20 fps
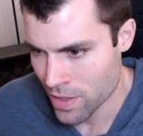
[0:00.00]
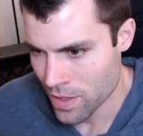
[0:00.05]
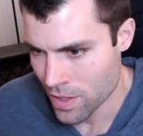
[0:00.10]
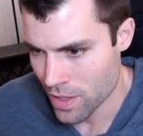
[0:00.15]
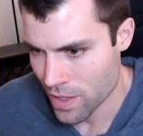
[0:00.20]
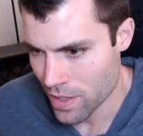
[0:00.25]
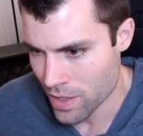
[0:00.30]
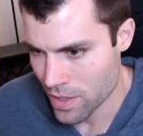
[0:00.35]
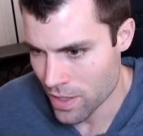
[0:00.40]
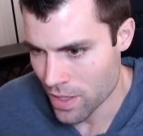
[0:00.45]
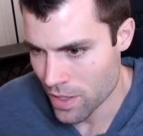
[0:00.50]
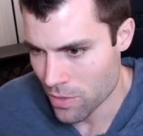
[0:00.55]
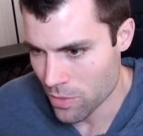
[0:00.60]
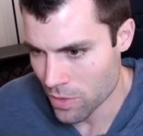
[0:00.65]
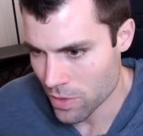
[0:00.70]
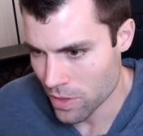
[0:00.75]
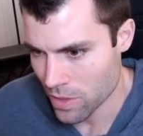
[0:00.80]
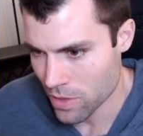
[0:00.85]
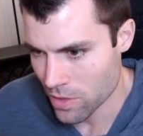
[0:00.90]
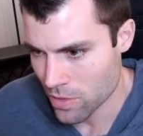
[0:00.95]
and then
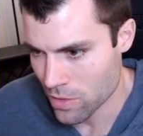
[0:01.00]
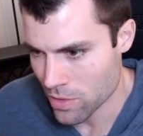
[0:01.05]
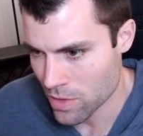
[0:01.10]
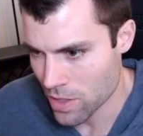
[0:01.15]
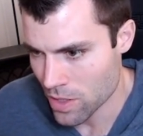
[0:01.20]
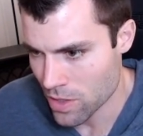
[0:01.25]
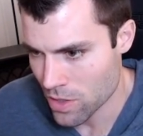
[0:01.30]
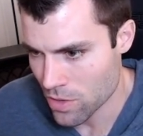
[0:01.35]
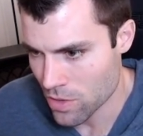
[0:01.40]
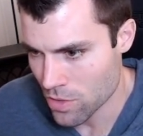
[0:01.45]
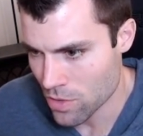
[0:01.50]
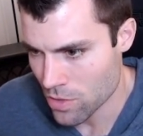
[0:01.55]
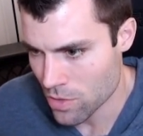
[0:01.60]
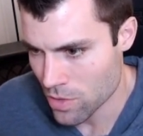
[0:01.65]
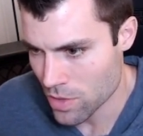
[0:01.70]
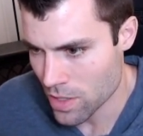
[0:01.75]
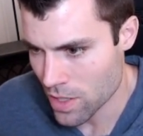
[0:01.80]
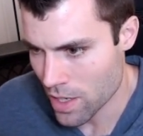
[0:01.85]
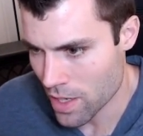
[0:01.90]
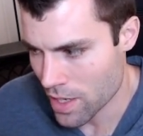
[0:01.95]
we'll go to-do
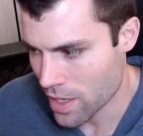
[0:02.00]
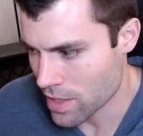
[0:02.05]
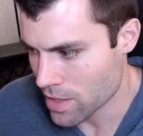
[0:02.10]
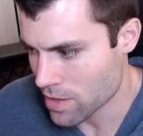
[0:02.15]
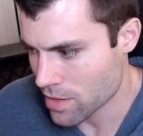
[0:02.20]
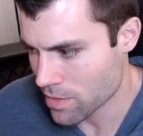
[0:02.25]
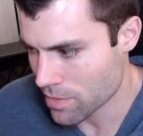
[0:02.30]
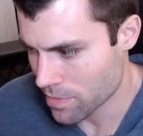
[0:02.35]
dot